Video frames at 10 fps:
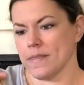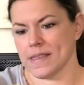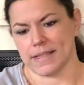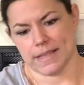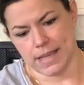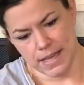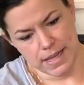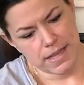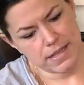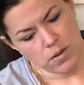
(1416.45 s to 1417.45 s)
And this
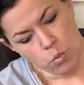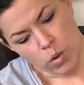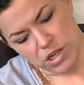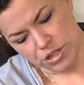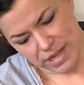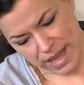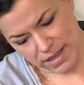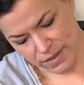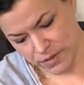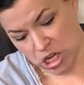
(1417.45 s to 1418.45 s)
is Wonder
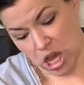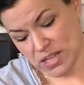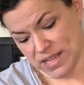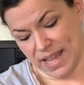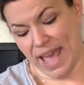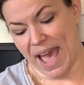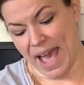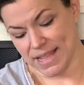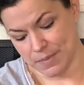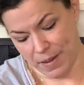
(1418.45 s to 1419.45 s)
Tales of Dogs and
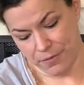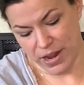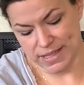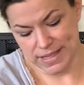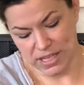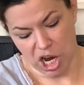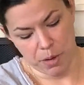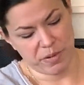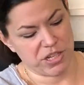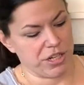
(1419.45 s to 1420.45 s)
Cats by Frances
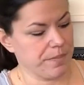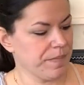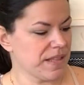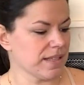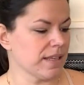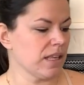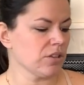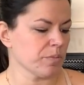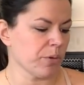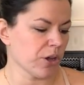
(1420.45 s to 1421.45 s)
Carpenter. It's a
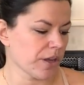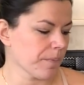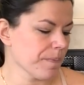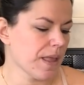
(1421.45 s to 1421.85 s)
guild book.